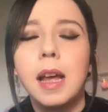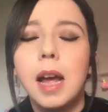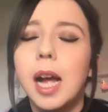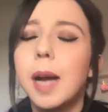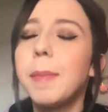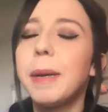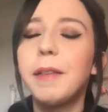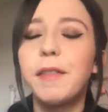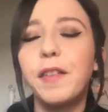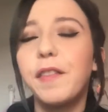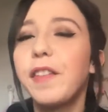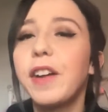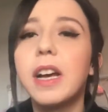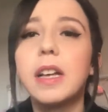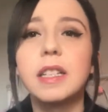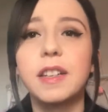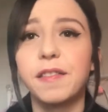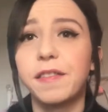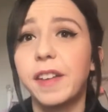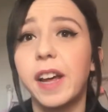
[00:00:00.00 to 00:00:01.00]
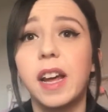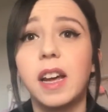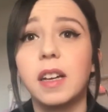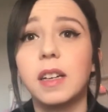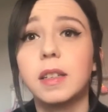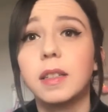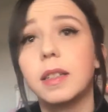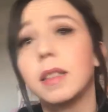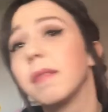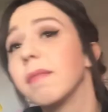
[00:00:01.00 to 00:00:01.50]
I mean, if it fails, it
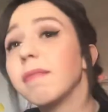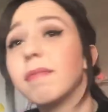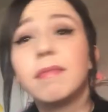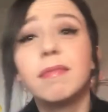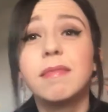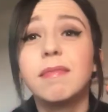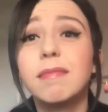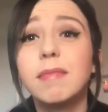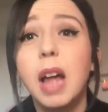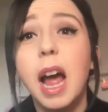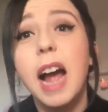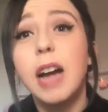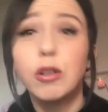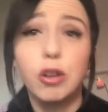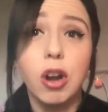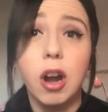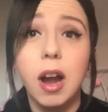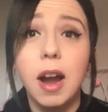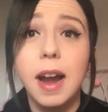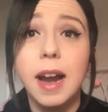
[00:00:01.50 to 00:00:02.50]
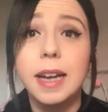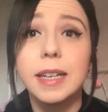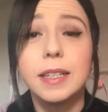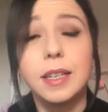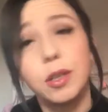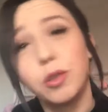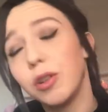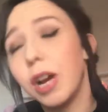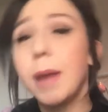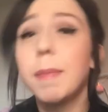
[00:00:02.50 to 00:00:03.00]
fails. I tried
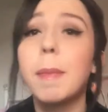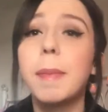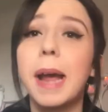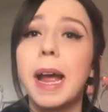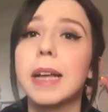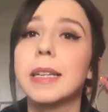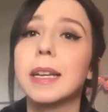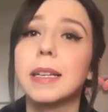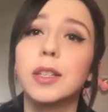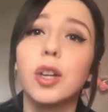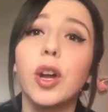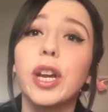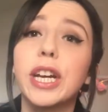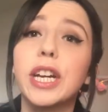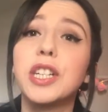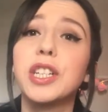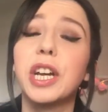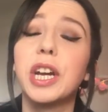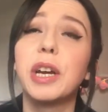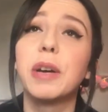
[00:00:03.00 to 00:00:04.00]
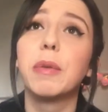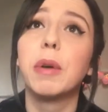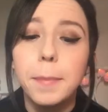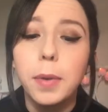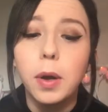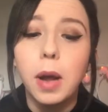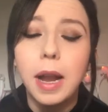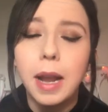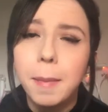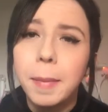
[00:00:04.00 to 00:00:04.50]
my best, that's all you can do.
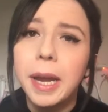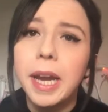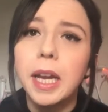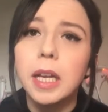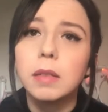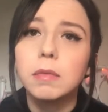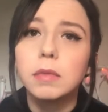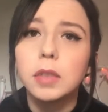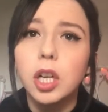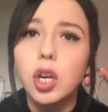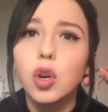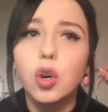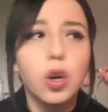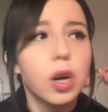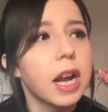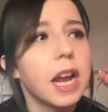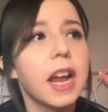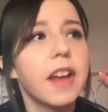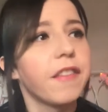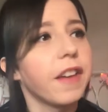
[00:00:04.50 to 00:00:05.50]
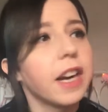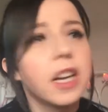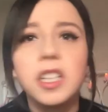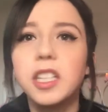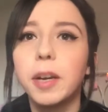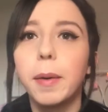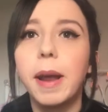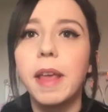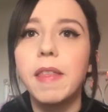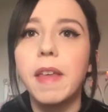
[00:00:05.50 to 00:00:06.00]
But, and I mean, you know, if I can
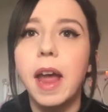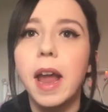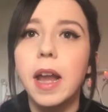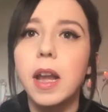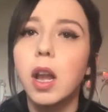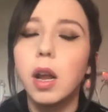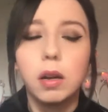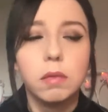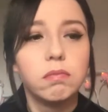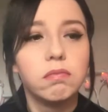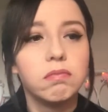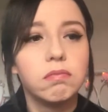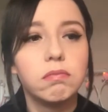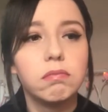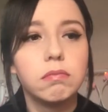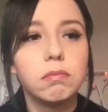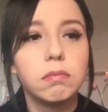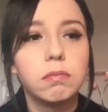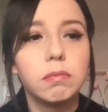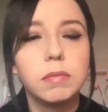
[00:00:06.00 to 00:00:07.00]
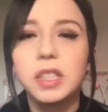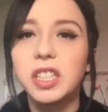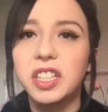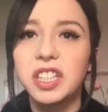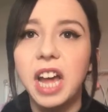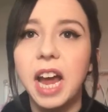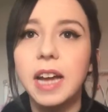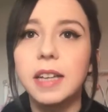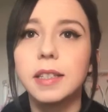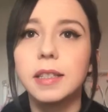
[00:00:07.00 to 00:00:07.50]
do it, then
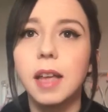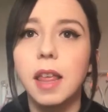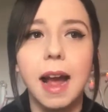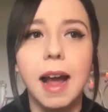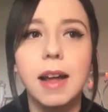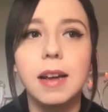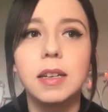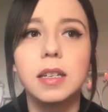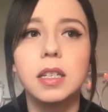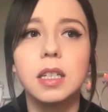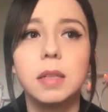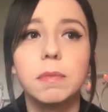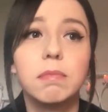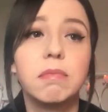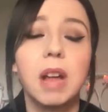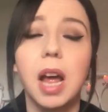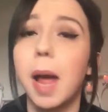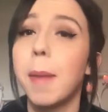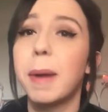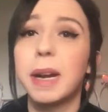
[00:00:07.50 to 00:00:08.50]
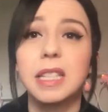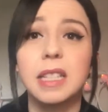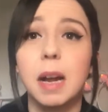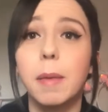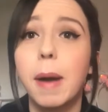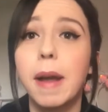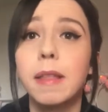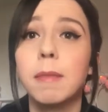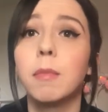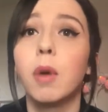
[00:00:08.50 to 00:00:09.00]
success, and I might
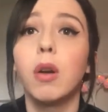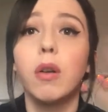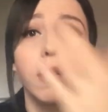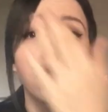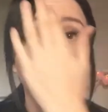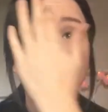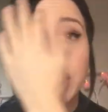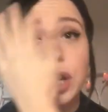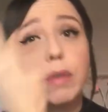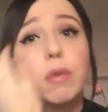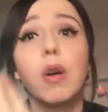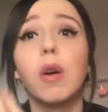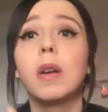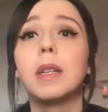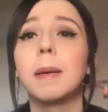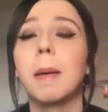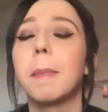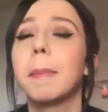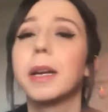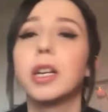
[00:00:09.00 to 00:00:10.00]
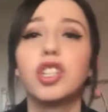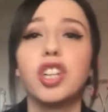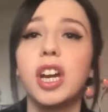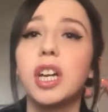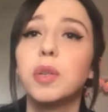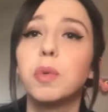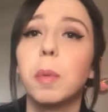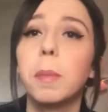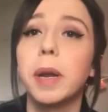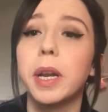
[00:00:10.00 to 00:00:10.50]
start wearing them more often. Who knows, I might be a
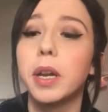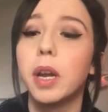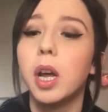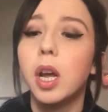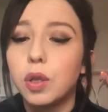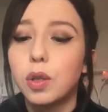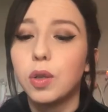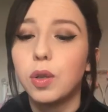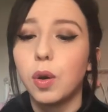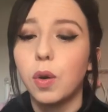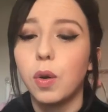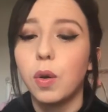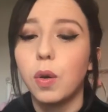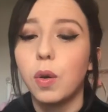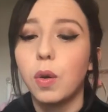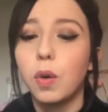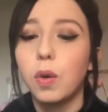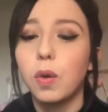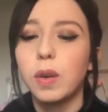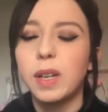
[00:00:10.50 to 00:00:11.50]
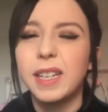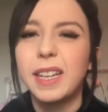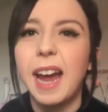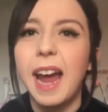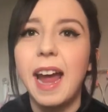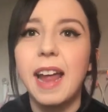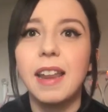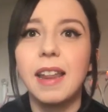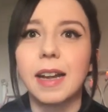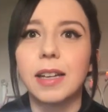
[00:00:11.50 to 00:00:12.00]
changed woman. So
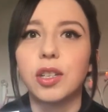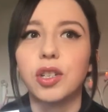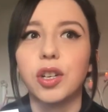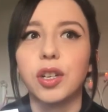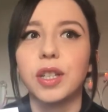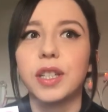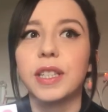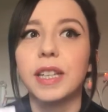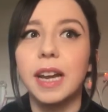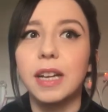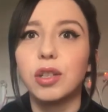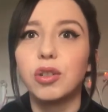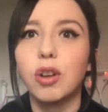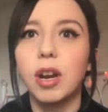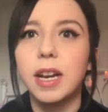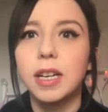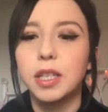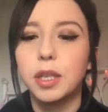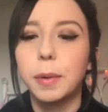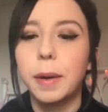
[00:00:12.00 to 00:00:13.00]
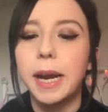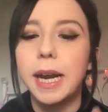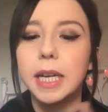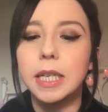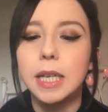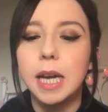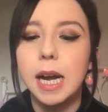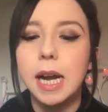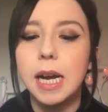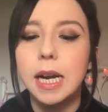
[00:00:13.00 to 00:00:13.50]
yeah, let's just get straight into
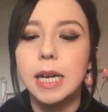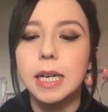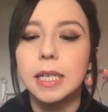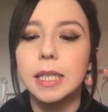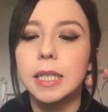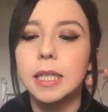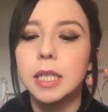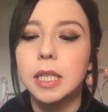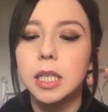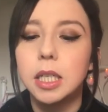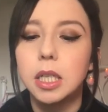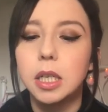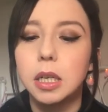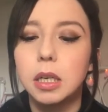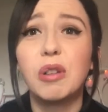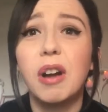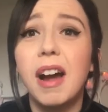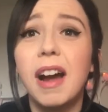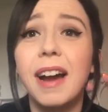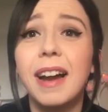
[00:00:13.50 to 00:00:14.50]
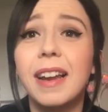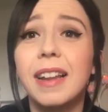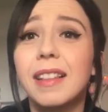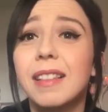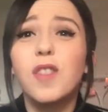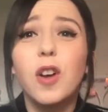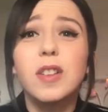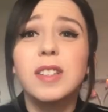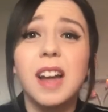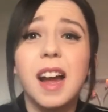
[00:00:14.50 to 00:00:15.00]
it and try
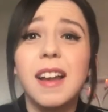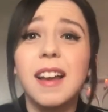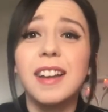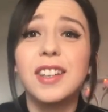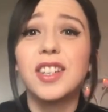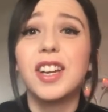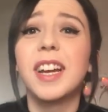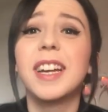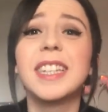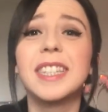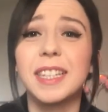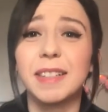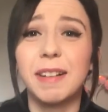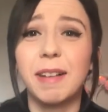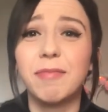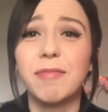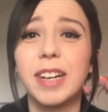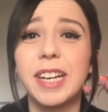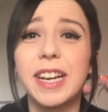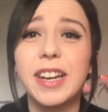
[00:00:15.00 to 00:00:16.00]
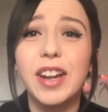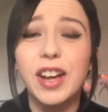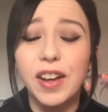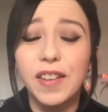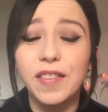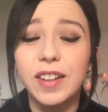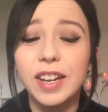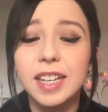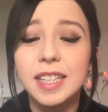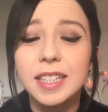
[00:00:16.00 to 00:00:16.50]
false eyelashes. Oh, I'm really
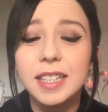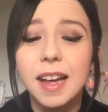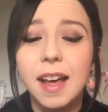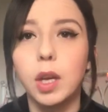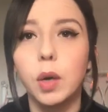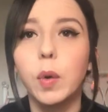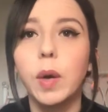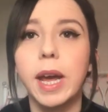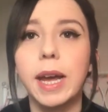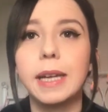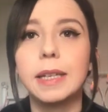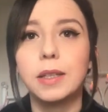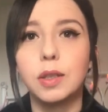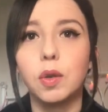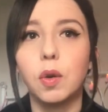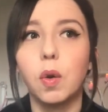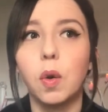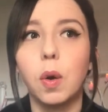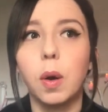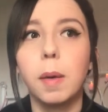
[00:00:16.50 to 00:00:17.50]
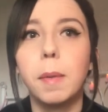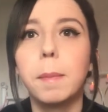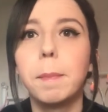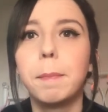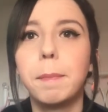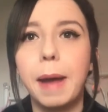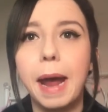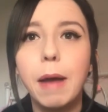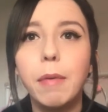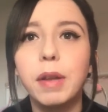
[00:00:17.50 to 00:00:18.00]
nervous. Okay, so
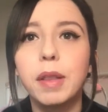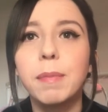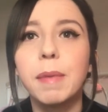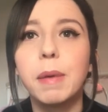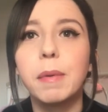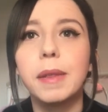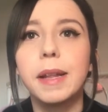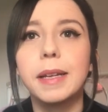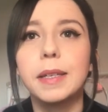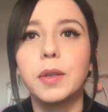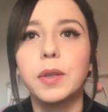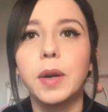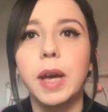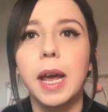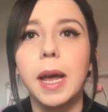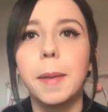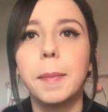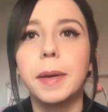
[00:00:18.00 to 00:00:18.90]
bear with me with this, okay?